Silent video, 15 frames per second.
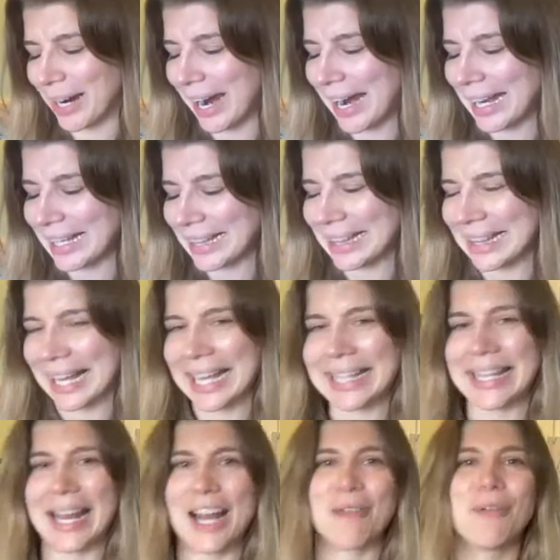I like
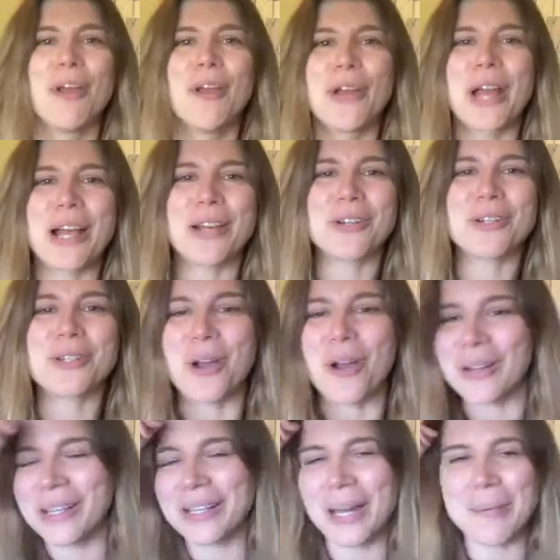that. As you're
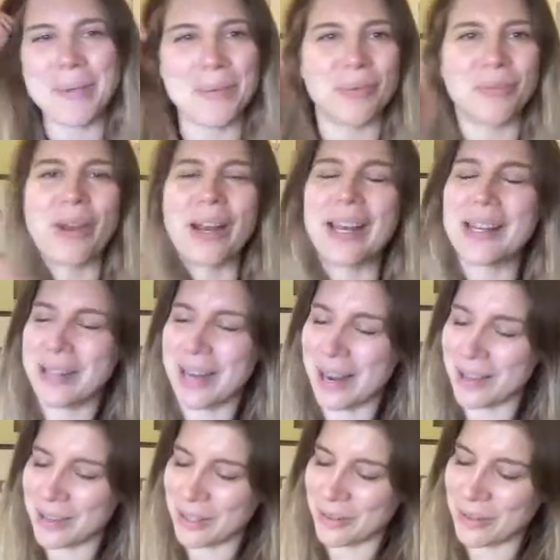talking, I've been writing
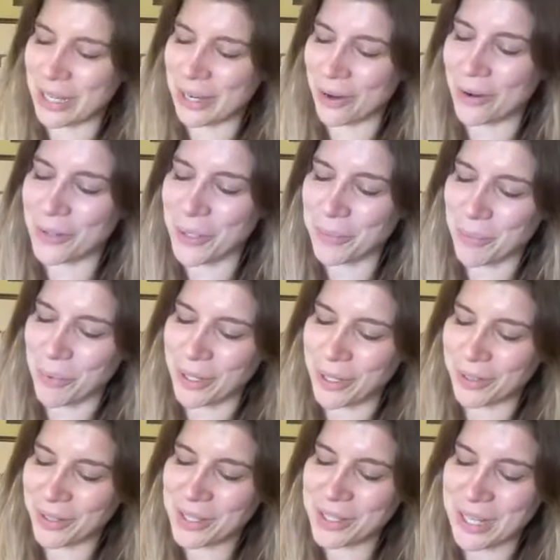down like all your
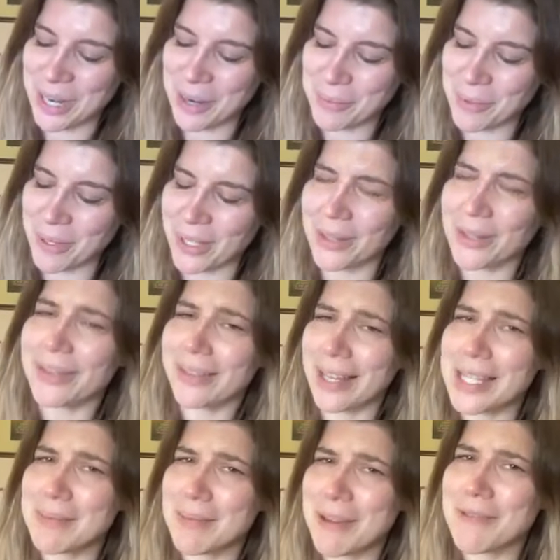pointers, and I'm going,
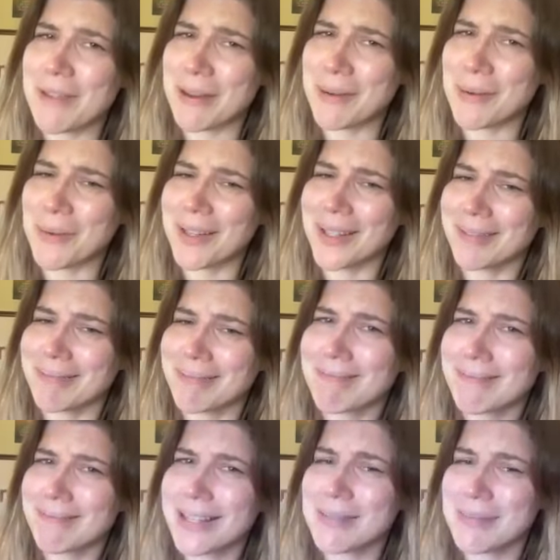that's my favorite one.
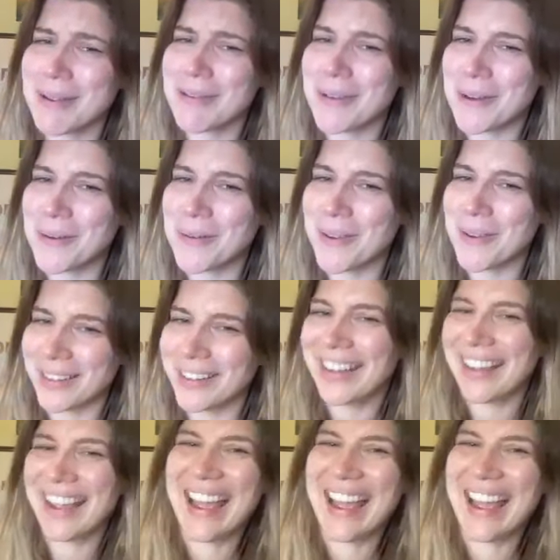That's my favorite one.